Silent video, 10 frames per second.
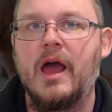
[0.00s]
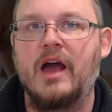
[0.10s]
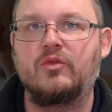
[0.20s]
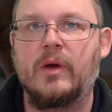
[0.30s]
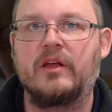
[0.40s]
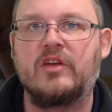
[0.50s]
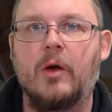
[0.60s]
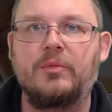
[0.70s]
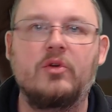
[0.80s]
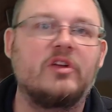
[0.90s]
as well as
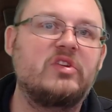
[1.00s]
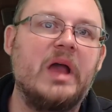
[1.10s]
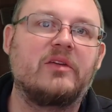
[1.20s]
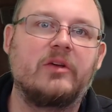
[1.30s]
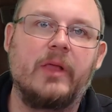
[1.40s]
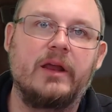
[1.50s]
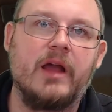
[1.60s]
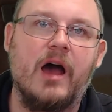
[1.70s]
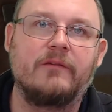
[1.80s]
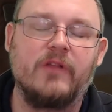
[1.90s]
help you to de-escalate
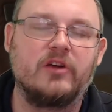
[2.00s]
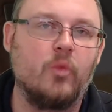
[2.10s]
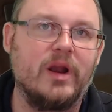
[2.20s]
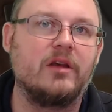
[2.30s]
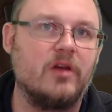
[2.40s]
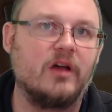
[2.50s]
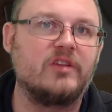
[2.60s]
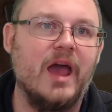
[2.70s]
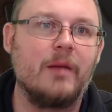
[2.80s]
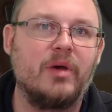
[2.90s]
conflict when it does
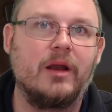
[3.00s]
happen.